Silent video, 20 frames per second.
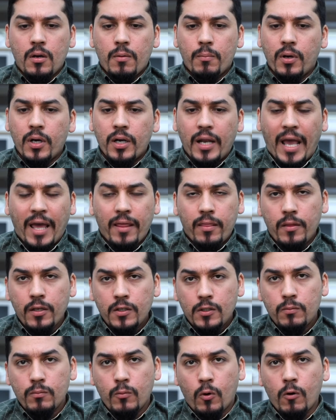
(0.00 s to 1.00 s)
But at
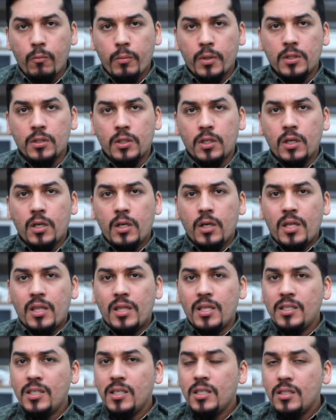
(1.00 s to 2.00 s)
this moment,
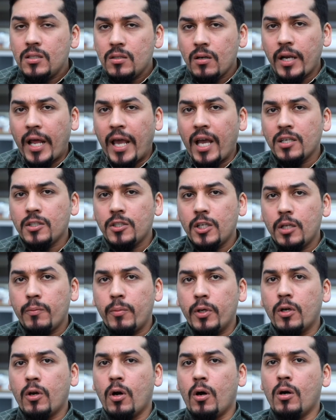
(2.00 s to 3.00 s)
this is not actually
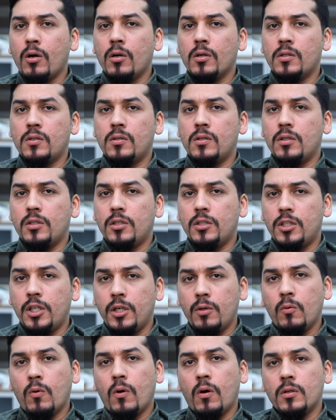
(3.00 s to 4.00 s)
because she
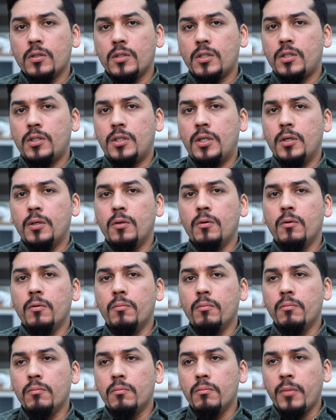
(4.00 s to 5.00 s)
wants
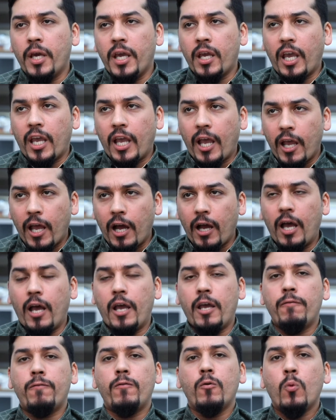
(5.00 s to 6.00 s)
to make
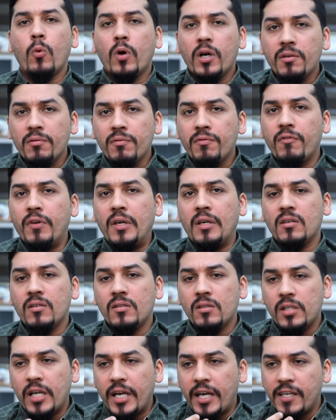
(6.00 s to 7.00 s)
everyone
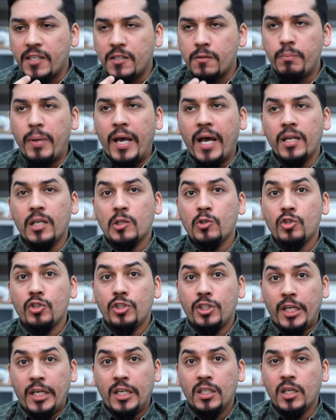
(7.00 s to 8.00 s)
feel as bad as
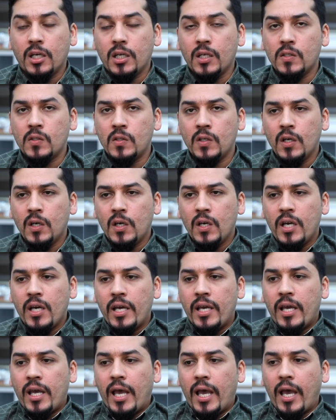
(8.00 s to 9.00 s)
she does.
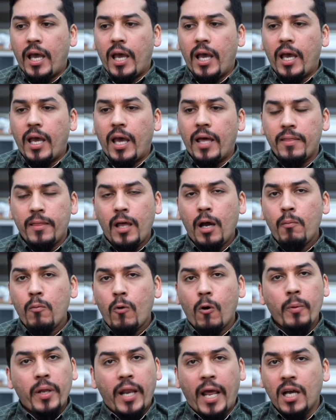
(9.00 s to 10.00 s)
At that
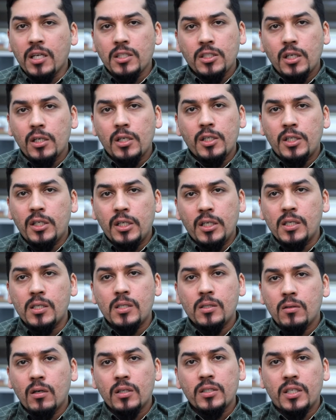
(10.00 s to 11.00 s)
moment, actually, she is
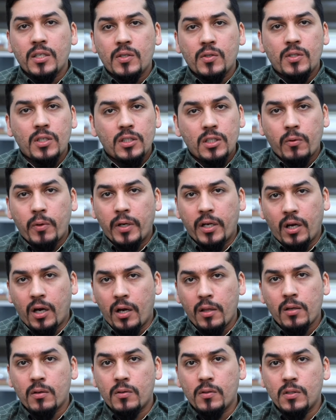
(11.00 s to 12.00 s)
not considering
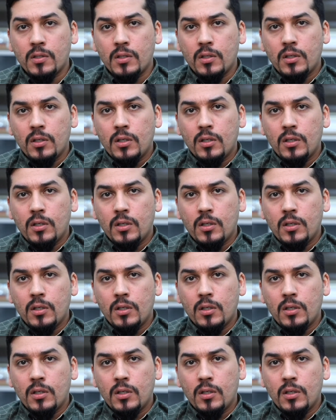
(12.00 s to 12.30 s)
others.